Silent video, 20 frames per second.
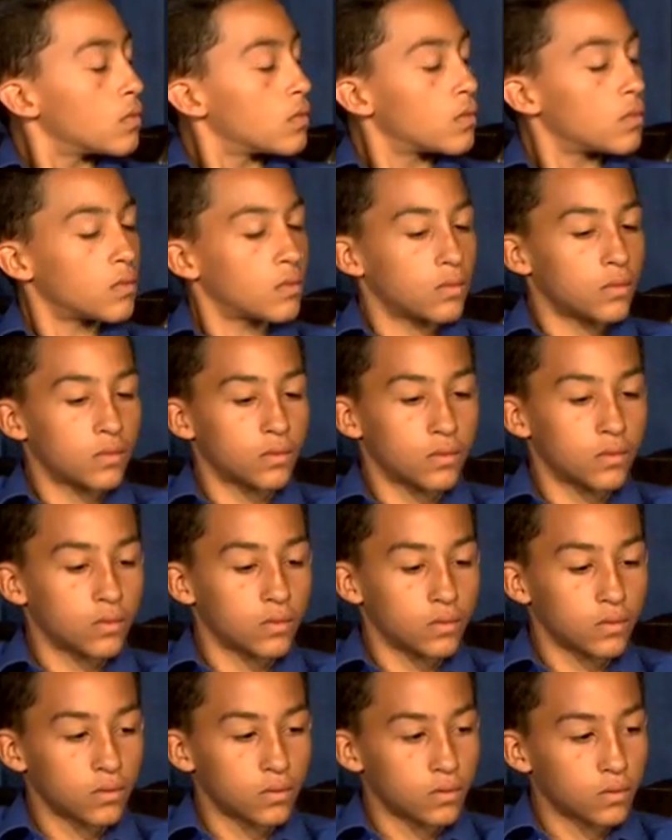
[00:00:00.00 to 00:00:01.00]

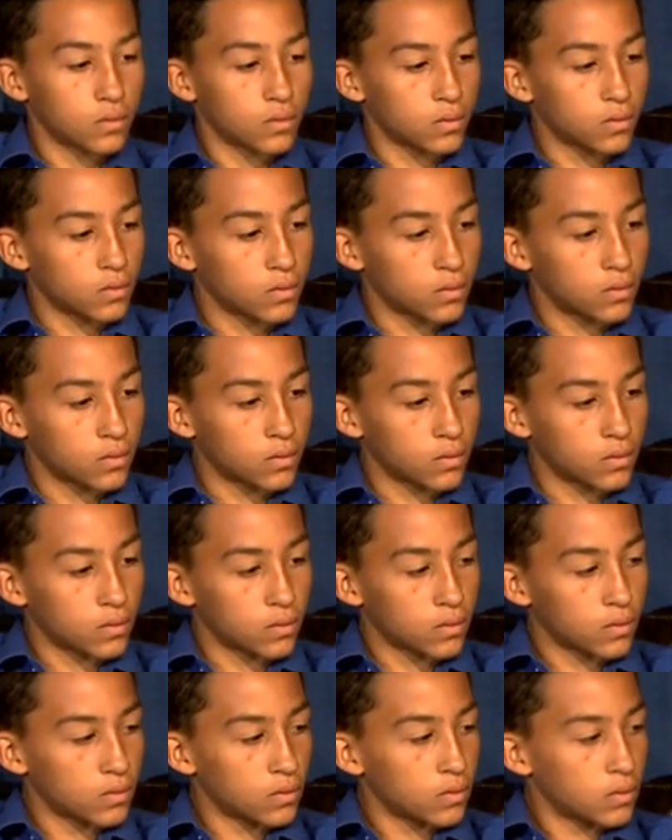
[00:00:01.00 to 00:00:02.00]

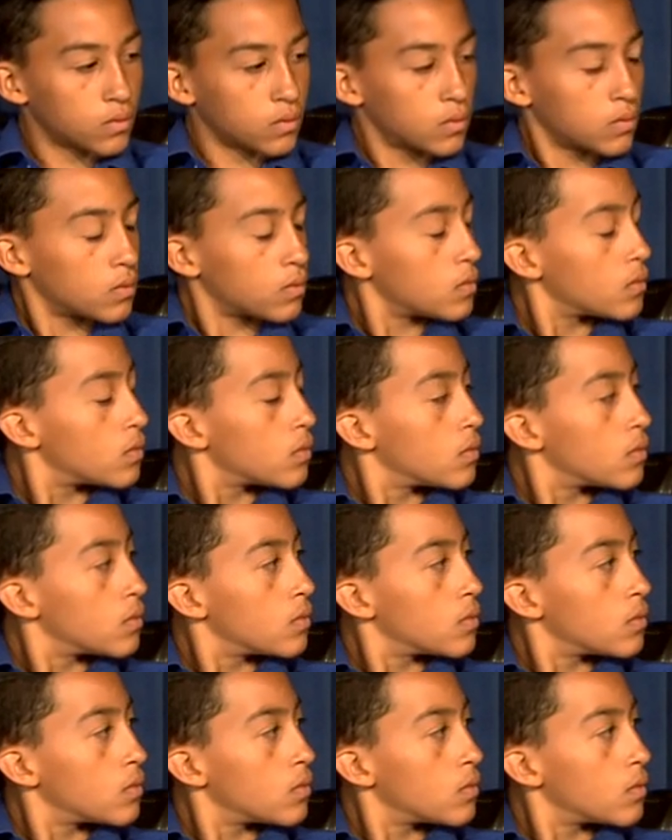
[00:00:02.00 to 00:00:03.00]

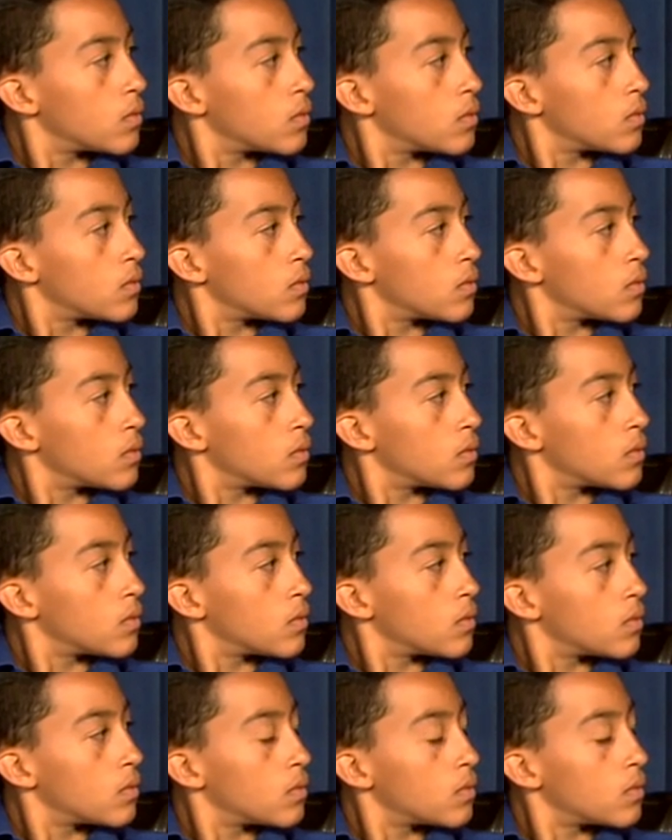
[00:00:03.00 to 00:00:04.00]

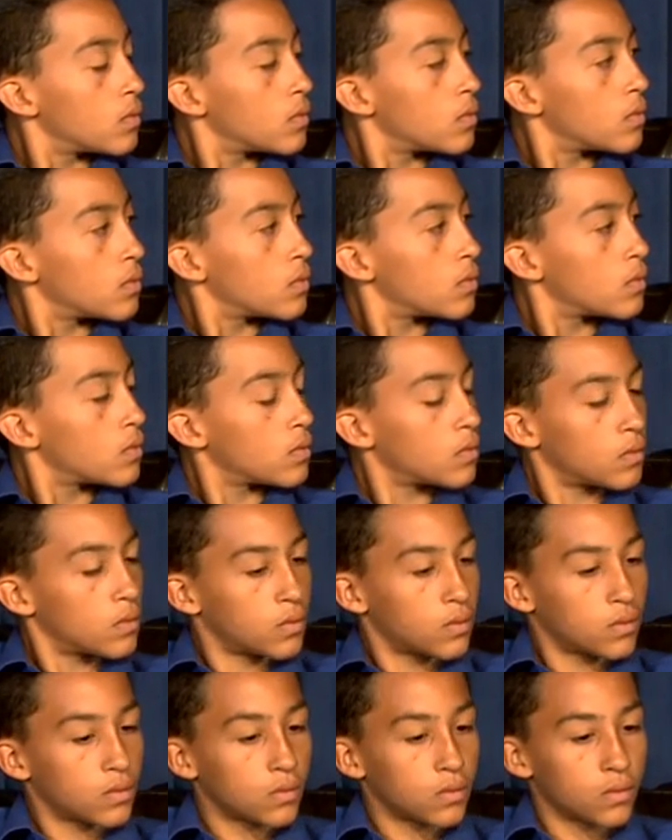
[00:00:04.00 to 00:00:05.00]

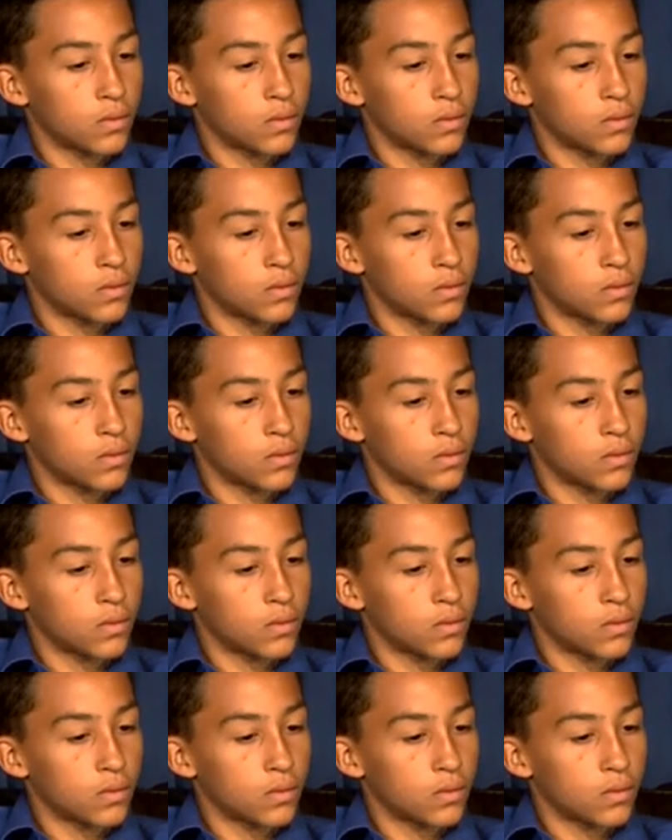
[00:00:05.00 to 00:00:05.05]
This person isn't speaking.